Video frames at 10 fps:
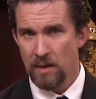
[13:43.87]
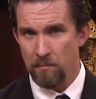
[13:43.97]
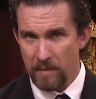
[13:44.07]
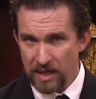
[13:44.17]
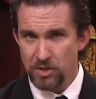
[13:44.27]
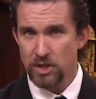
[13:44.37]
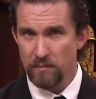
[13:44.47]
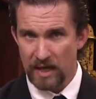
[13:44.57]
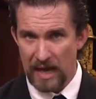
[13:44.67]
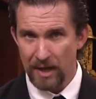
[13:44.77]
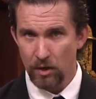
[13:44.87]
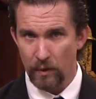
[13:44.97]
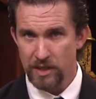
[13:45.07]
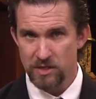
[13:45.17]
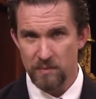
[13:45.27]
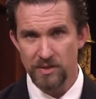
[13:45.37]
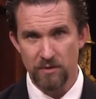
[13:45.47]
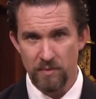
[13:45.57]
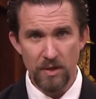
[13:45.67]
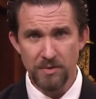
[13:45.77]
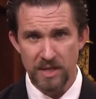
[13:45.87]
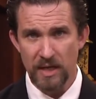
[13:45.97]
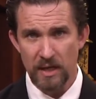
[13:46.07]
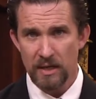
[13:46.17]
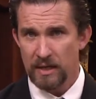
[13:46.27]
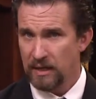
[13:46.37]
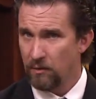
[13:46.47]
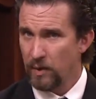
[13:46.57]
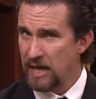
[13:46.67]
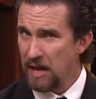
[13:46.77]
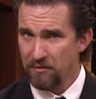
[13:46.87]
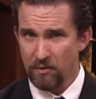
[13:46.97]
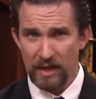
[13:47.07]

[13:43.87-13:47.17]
mention mechanical instruments of music, we have to